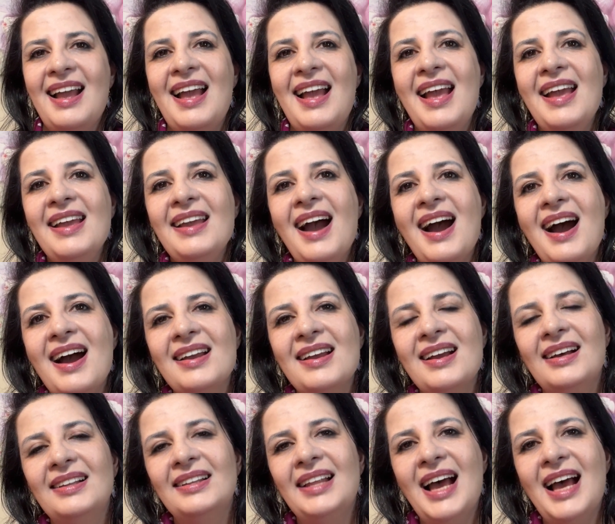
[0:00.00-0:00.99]

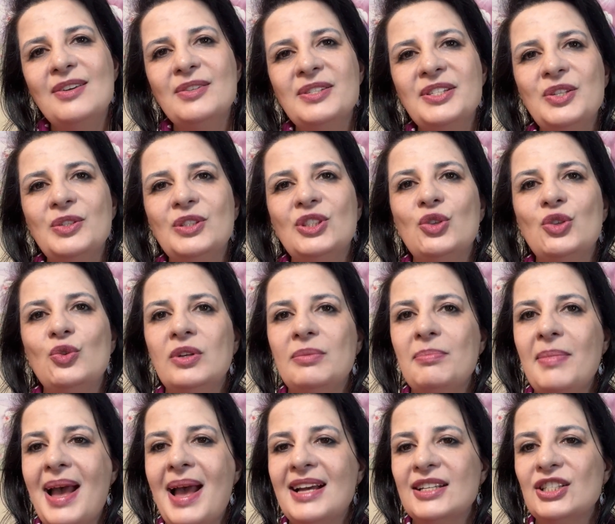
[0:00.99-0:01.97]
AI allows you to
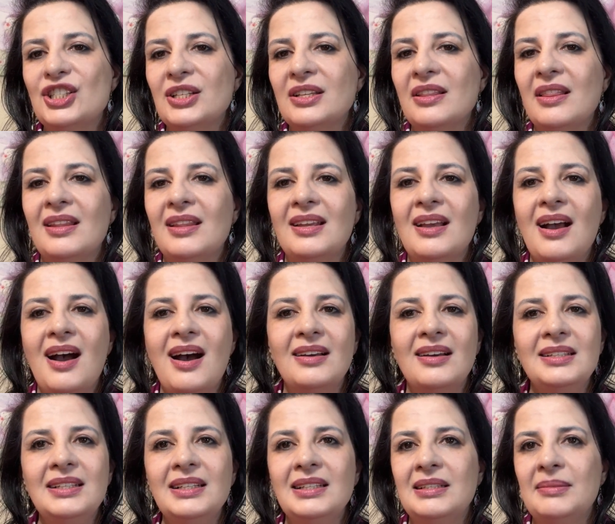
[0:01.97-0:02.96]
imagine the
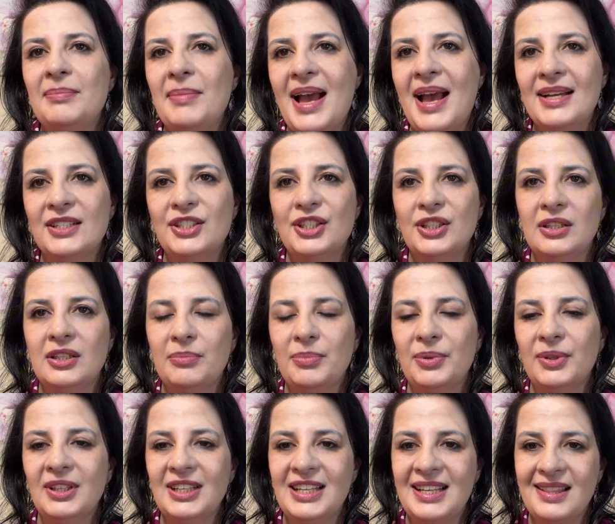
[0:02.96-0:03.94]

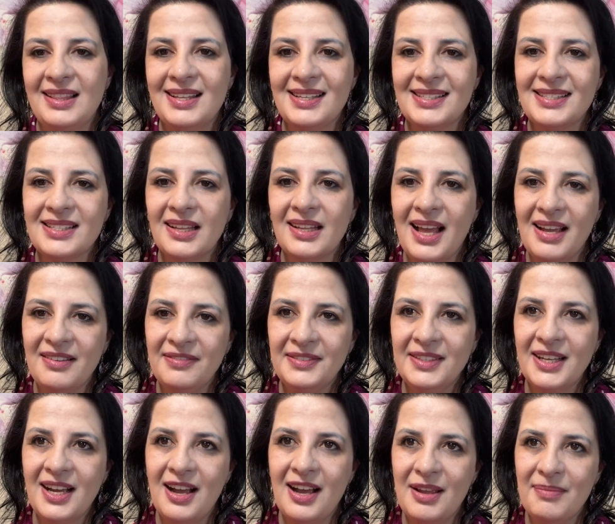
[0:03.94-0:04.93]
unimaginable in this
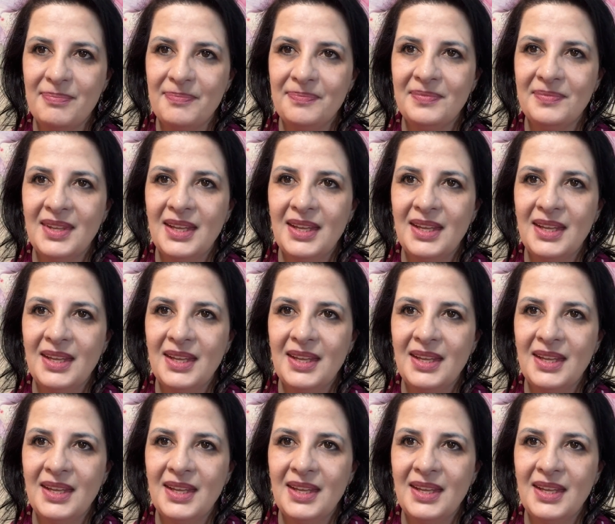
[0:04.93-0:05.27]
lifetime,